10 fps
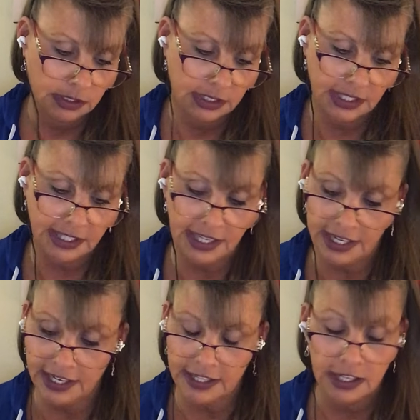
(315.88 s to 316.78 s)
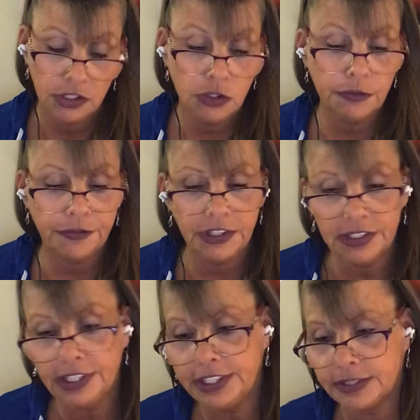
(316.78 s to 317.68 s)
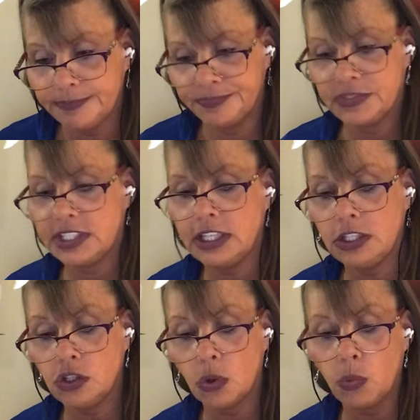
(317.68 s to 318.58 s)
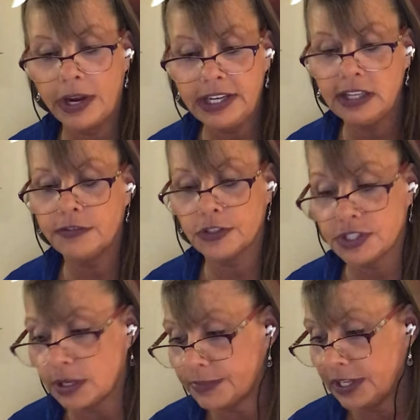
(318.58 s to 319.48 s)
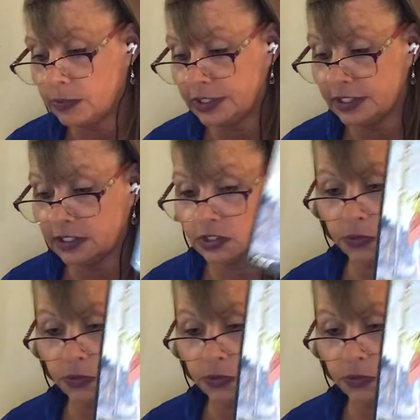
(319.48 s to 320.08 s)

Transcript: You feel like, see, you're waiting for something within this